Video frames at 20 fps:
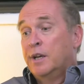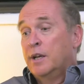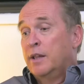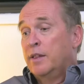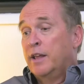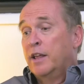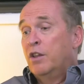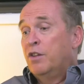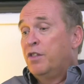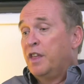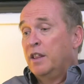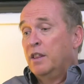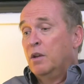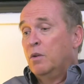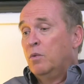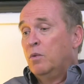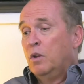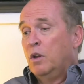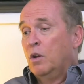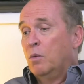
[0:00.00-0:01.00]
The other thing
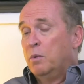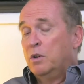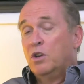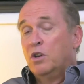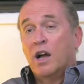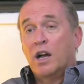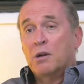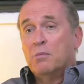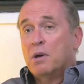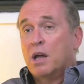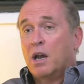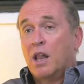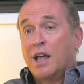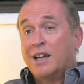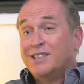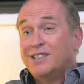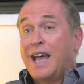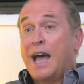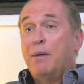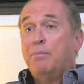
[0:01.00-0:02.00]
that we talk about a lot
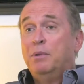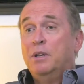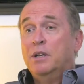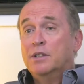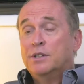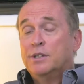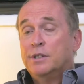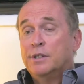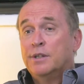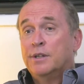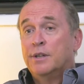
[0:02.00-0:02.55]
is happiness.